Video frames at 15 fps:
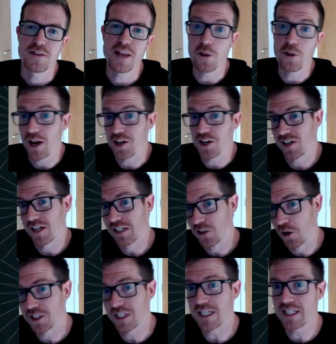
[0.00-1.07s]
Now they're actually
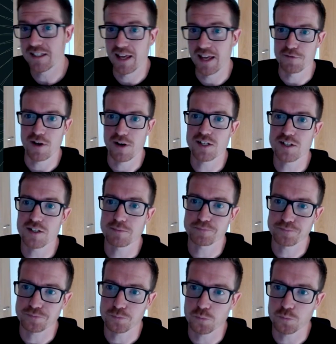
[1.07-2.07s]
logged into their device.